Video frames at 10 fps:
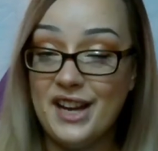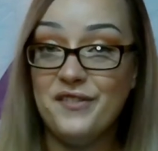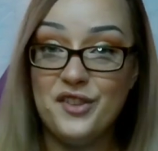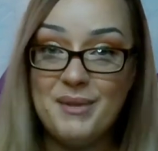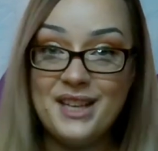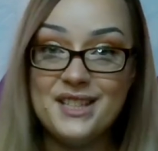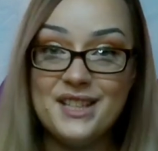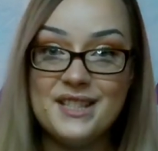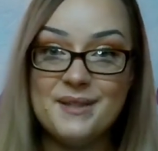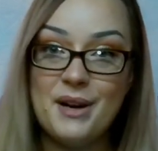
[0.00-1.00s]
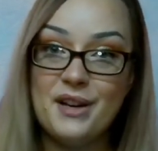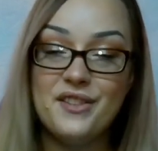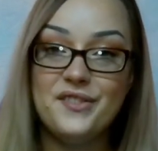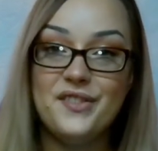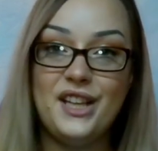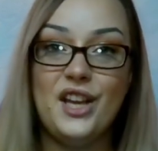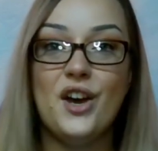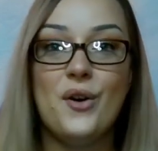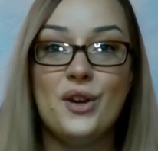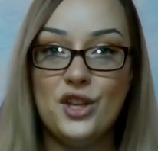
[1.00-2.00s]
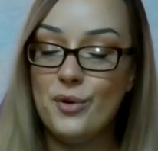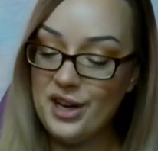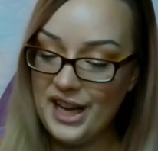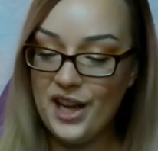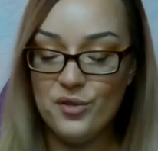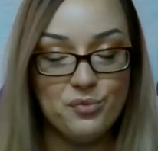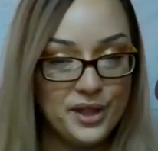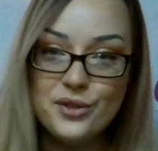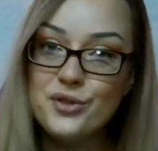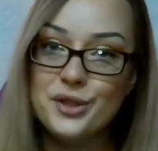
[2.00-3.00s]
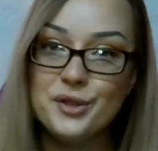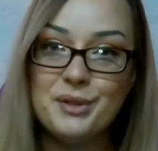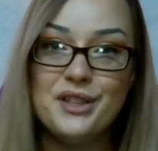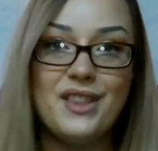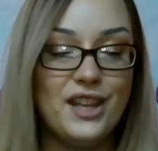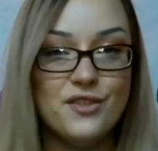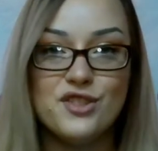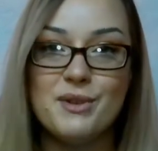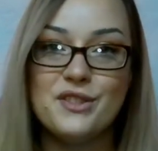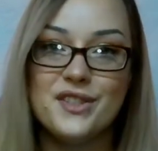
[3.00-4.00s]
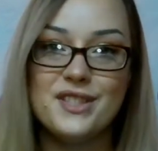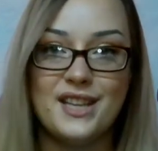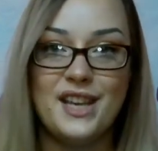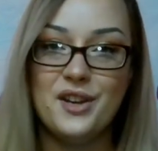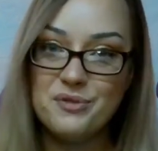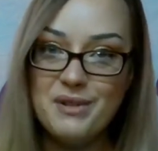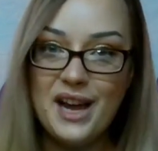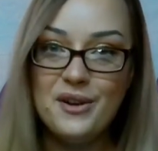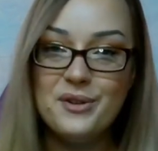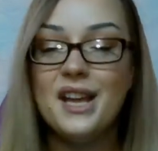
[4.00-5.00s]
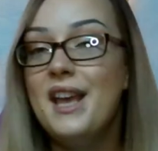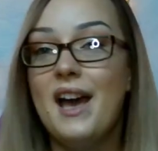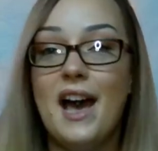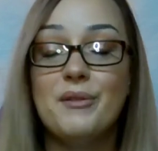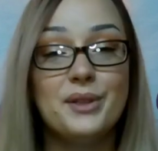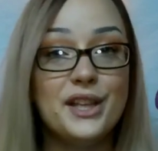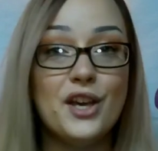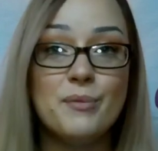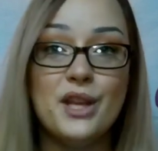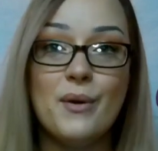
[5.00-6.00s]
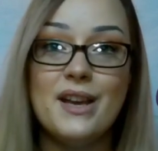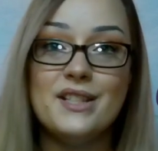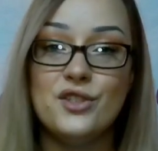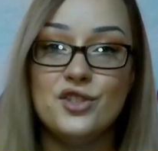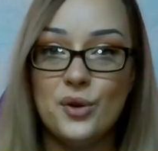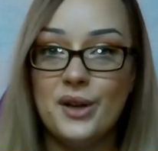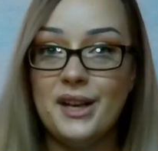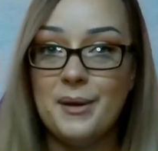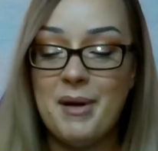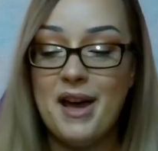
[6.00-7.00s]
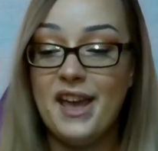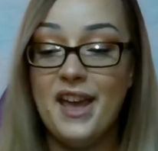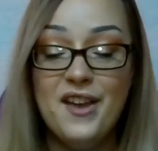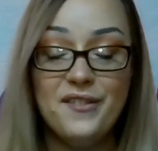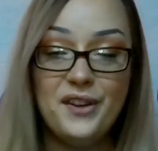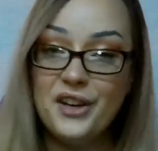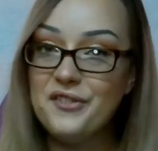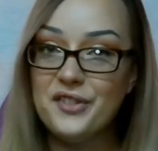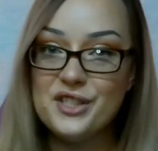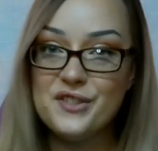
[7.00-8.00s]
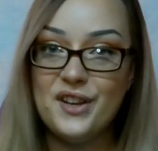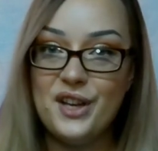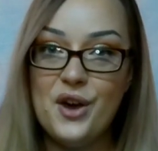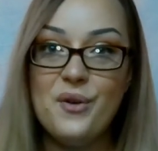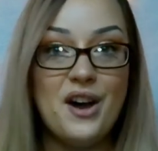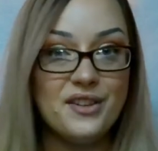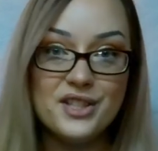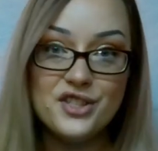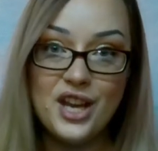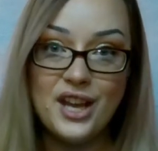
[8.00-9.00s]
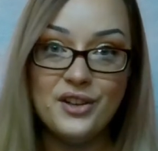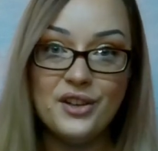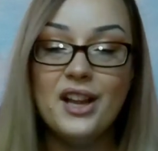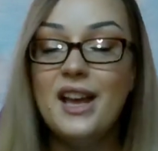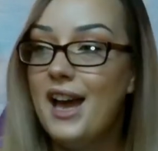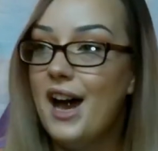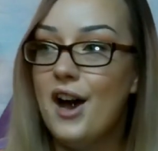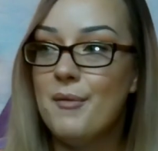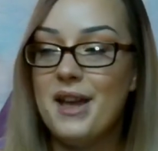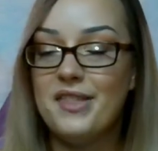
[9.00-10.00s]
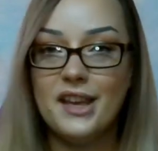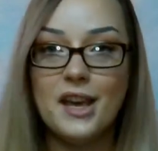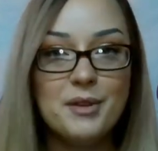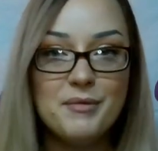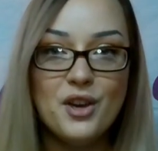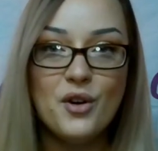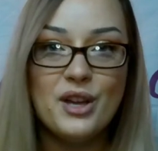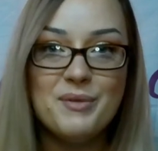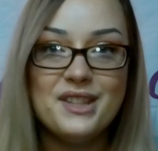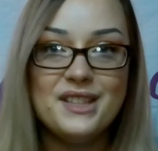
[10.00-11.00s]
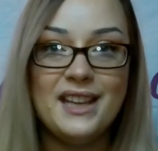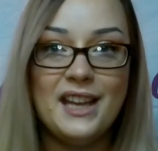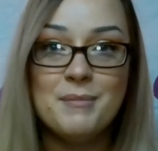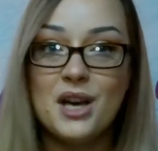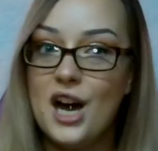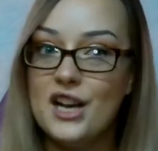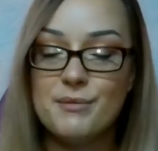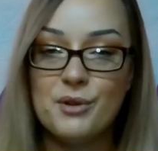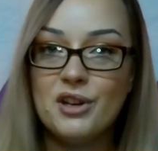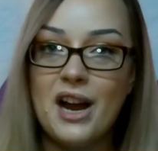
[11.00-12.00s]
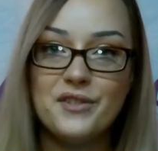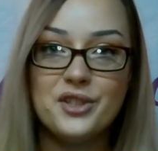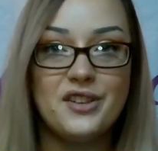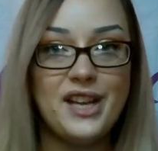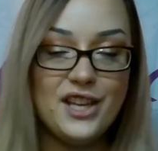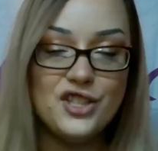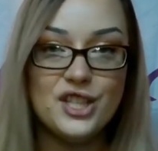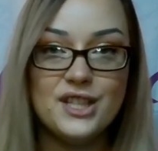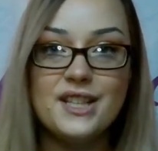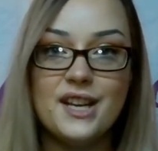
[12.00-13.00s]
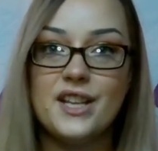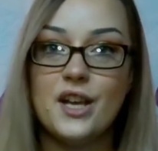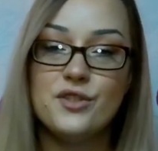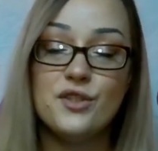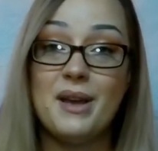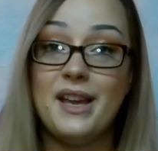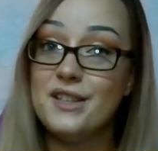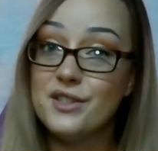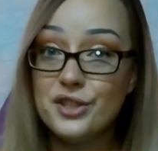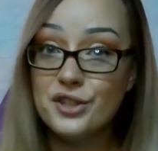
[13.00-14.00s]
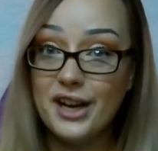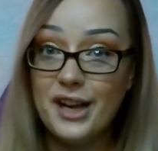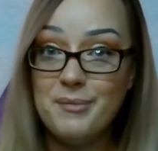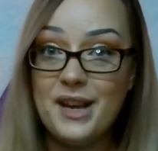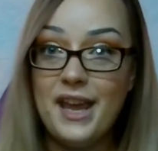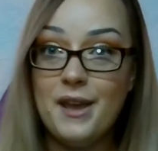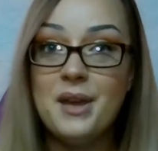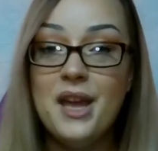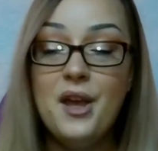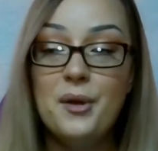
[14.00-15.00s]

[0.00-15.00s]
right, if you've made it to this part of the video, you are a real trooper. Thank you so much for sticking around. I really hope that you guys enjoyed my very first video on this channel. Um, I think I'm going to be going with the name Cosmo Craft Creations. That is also my Instagram name.